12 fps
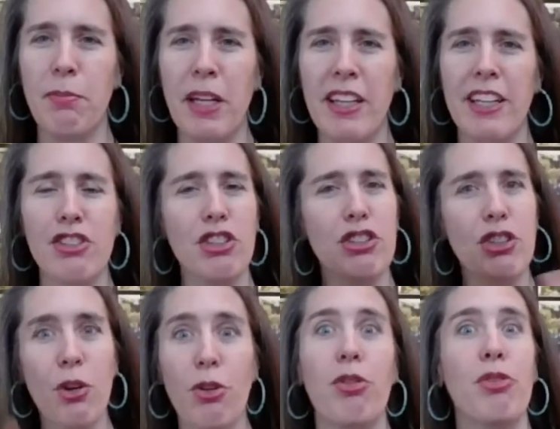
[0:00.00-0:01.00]
But let's just
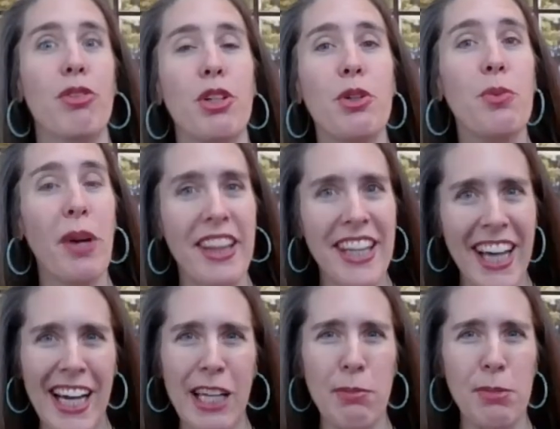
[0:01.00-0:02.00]
go through what the
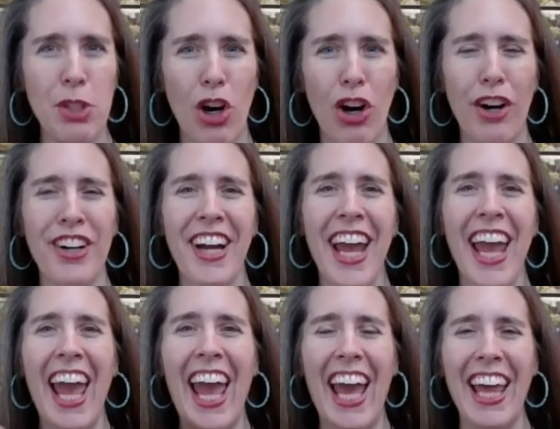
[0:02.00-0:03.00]
items are,
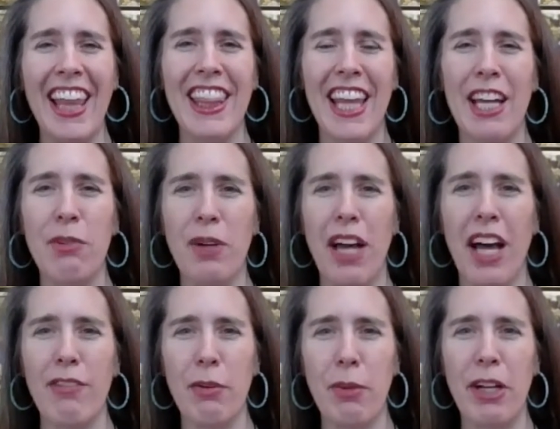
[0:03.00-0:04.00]
and then we'll
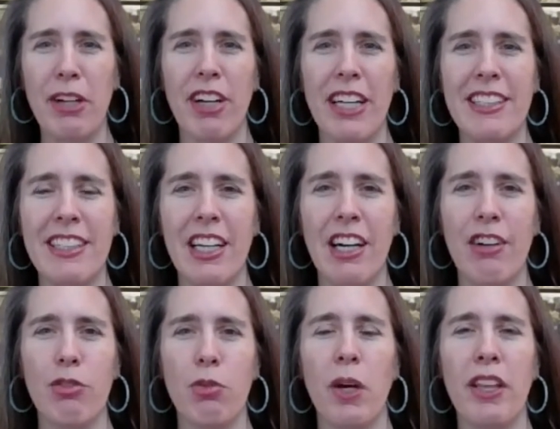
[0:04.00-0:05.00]
have a better idea
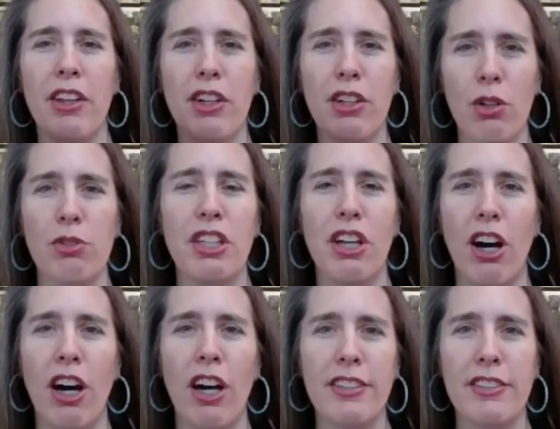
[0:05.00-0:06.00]
of what the closing
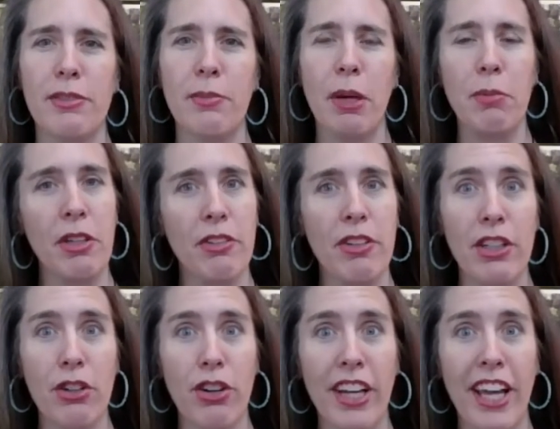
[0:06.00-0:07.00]
costs might be in
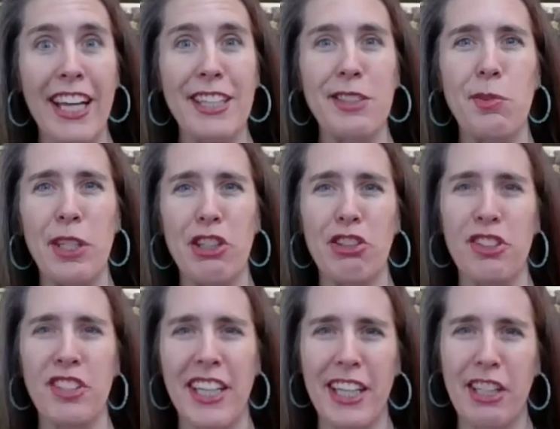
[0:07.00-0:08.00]
your case when you're
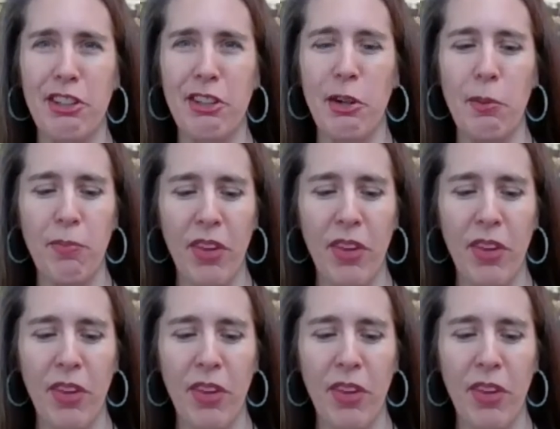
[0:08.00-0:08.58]
selling your home.